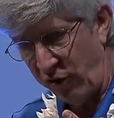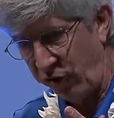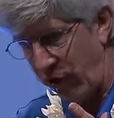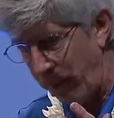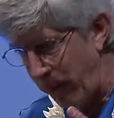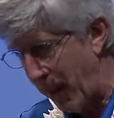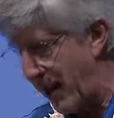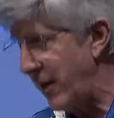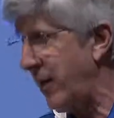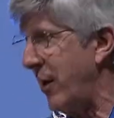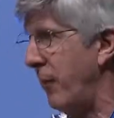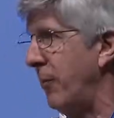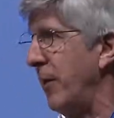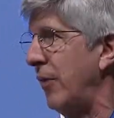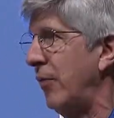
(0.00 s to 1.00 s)
for many
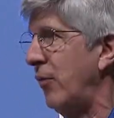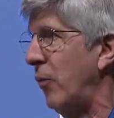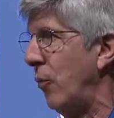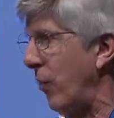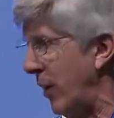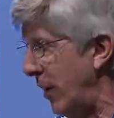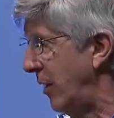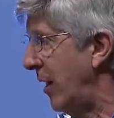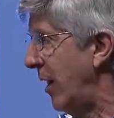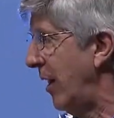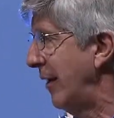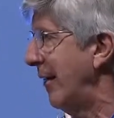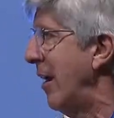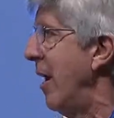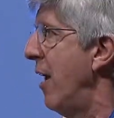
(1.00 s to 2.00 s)
companies to
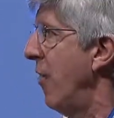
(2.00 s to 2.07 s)
realize